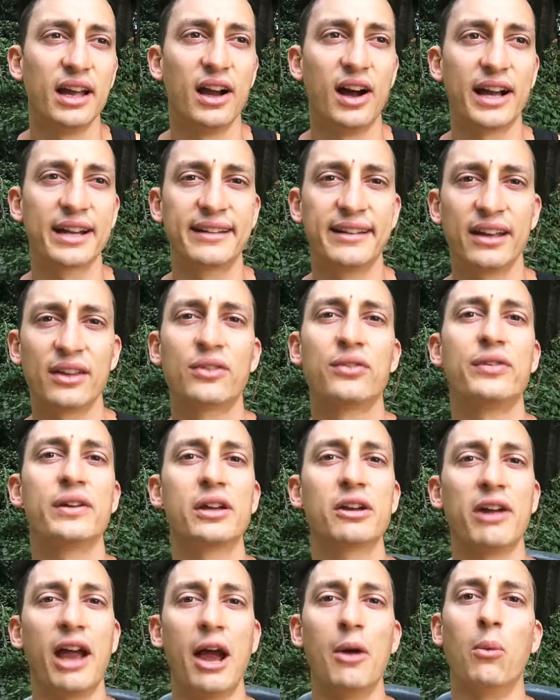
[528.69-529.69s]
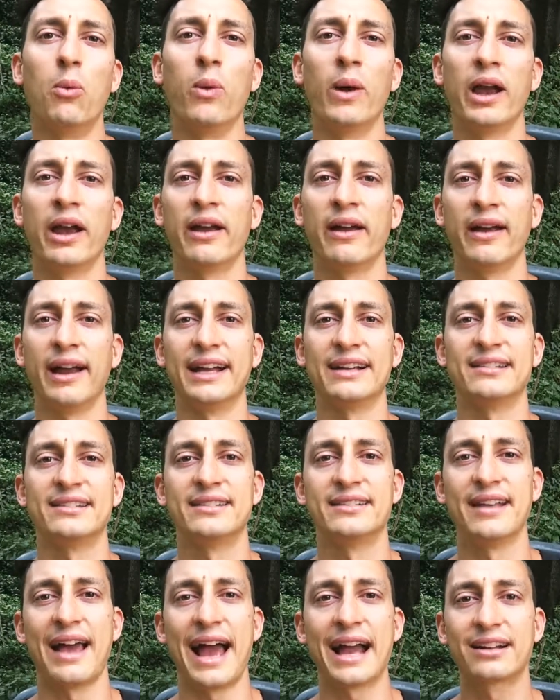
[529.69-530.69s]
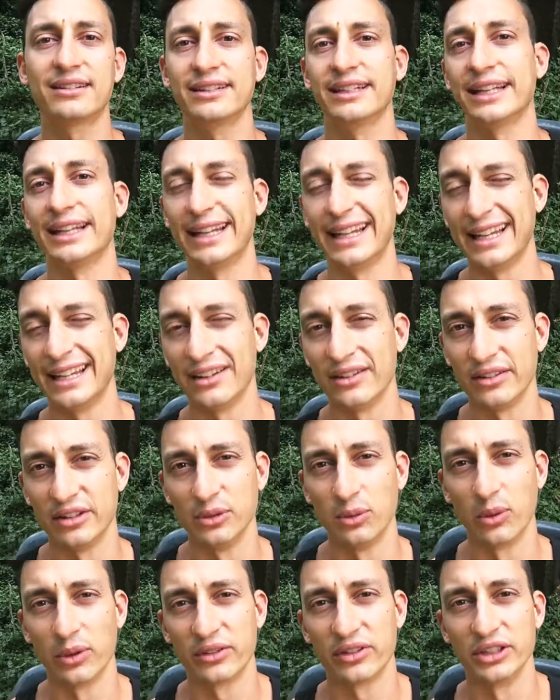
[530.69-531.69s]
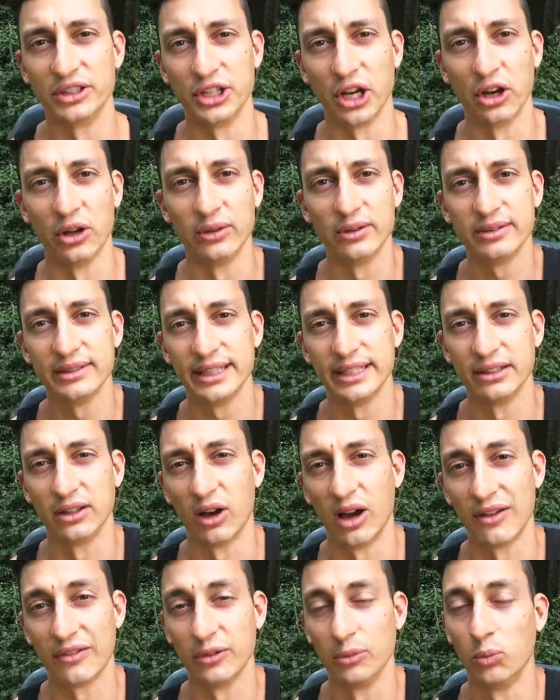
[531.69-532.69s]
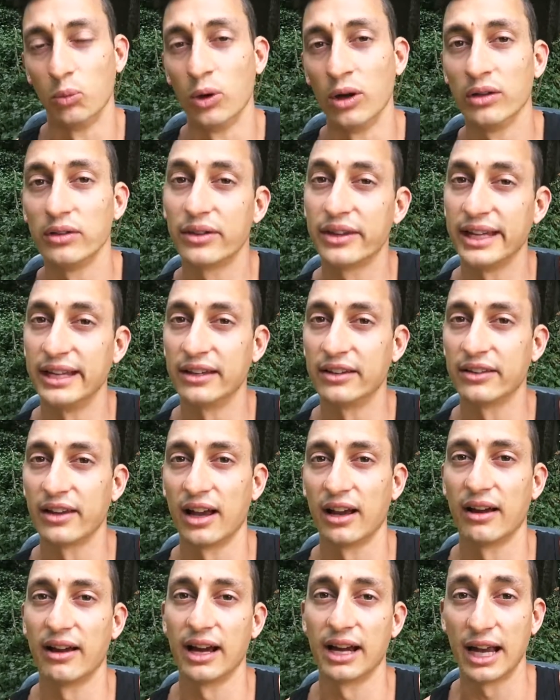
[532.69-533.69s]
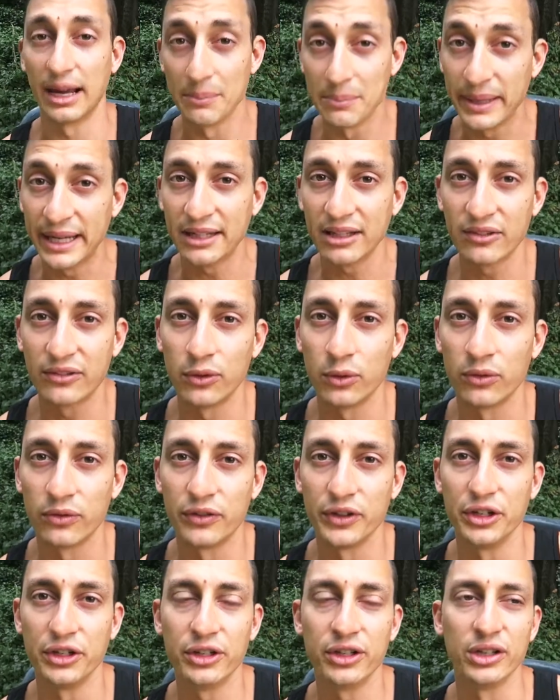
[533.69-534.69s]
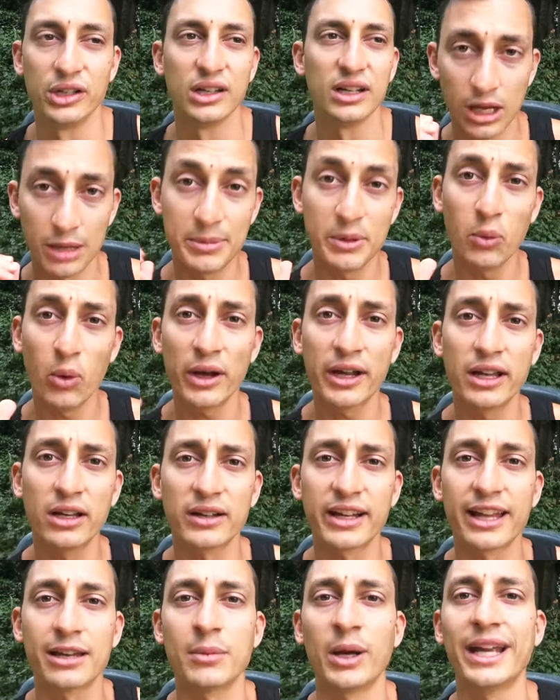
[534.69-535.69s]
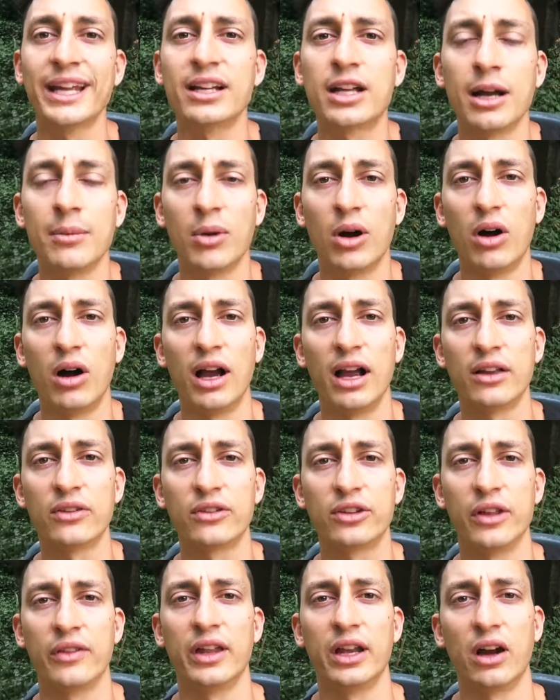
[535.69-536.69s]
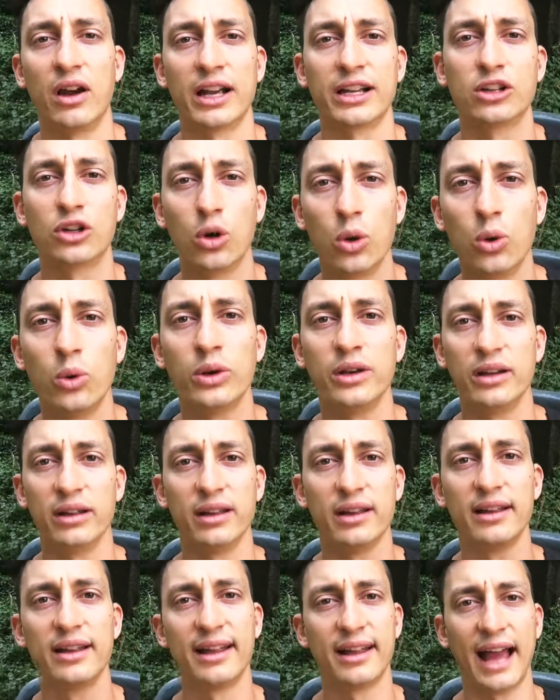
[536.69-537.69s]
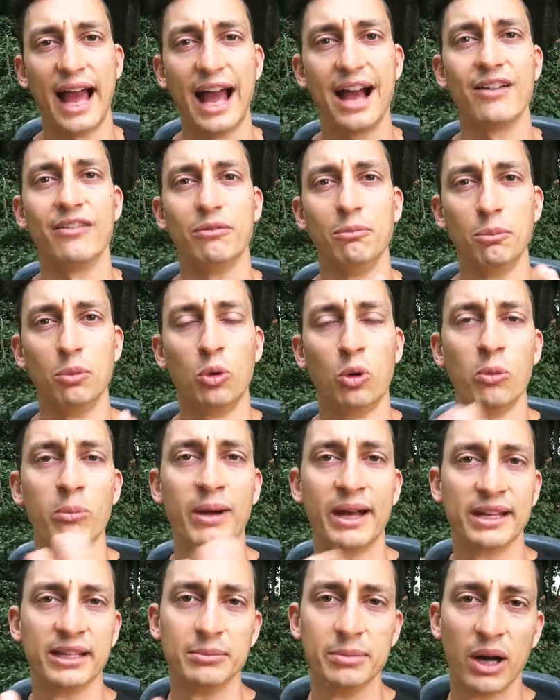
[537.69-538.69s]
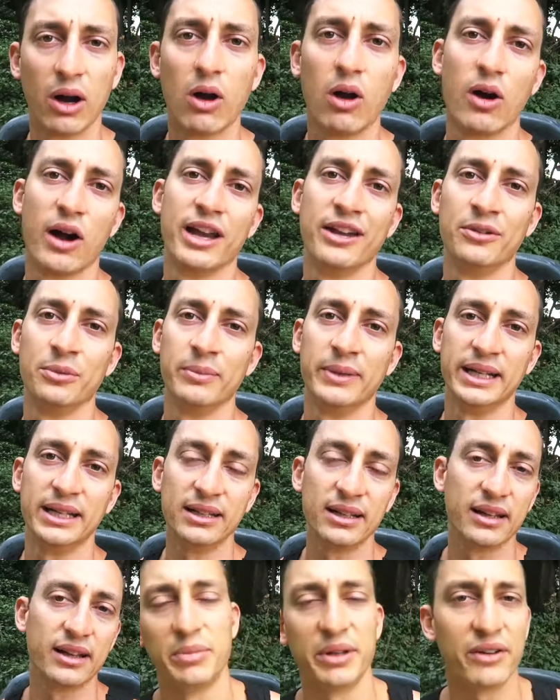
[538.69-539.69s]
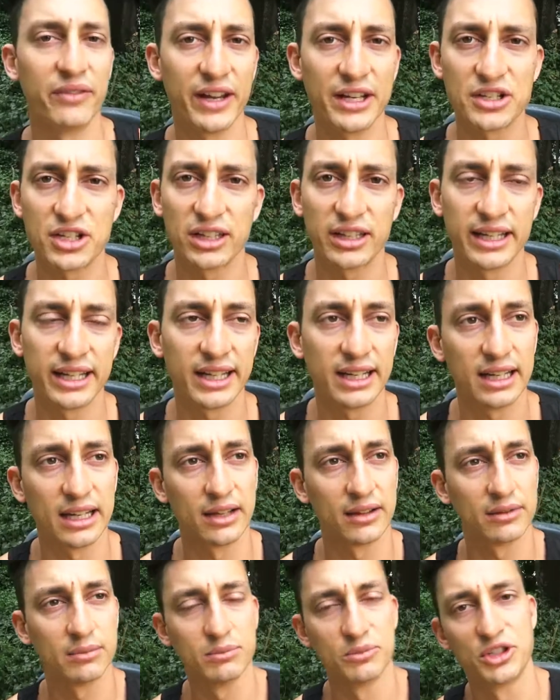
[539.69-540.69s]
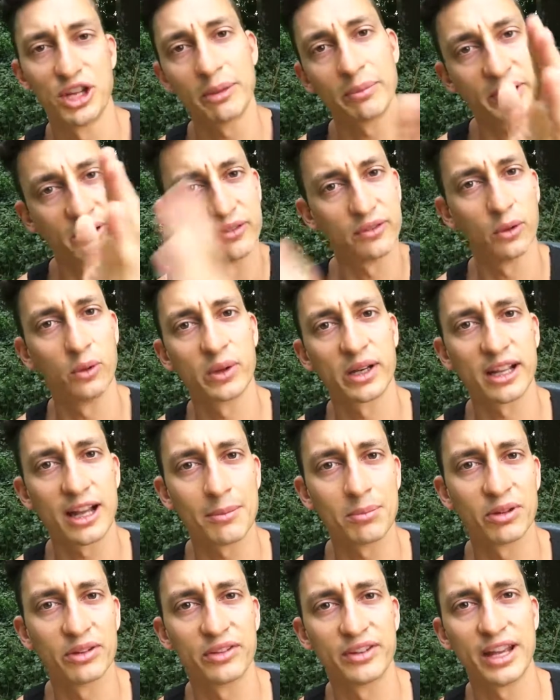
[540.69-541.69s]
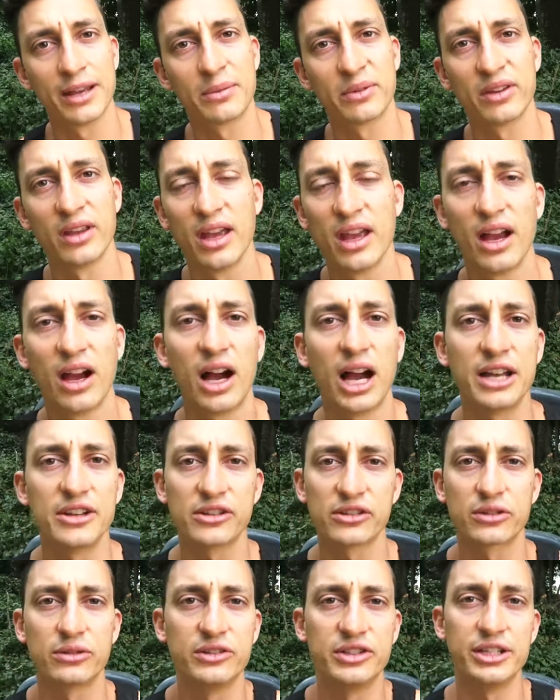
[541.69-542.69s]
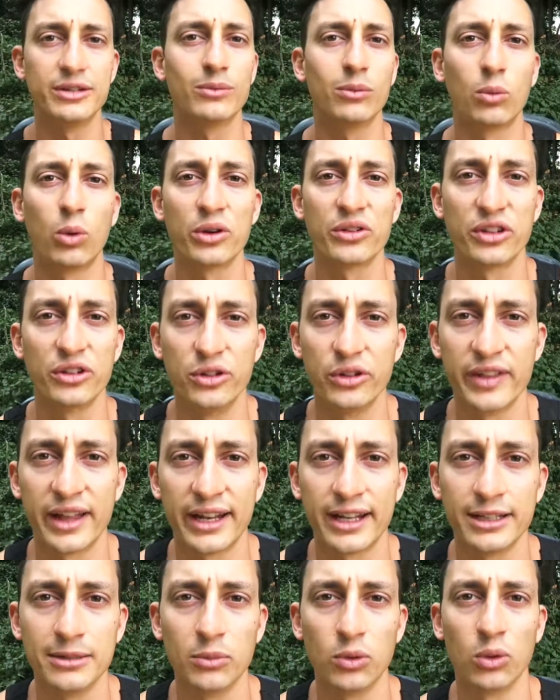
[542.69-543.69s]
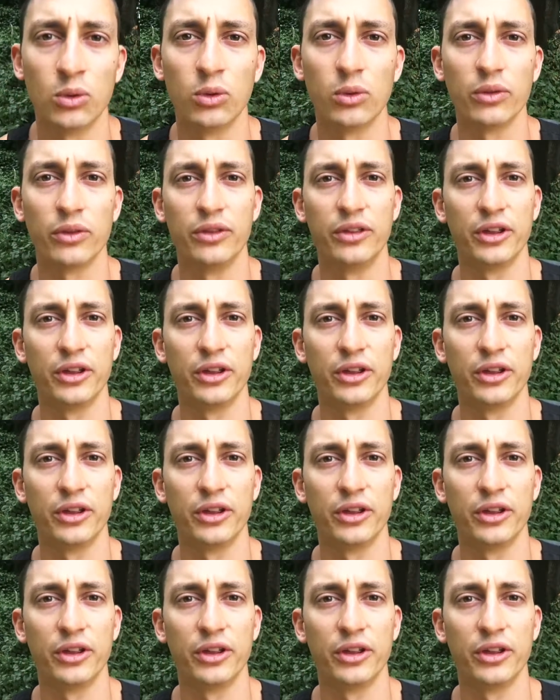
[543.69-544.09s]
I guess, figure out where exactly it is you want to go in life and what things are meaningful for you. I've been working on getting my income higher so that I could have more money behind me, but eventually, jumping forward a couple of steps, I just didn't want to do that anymore.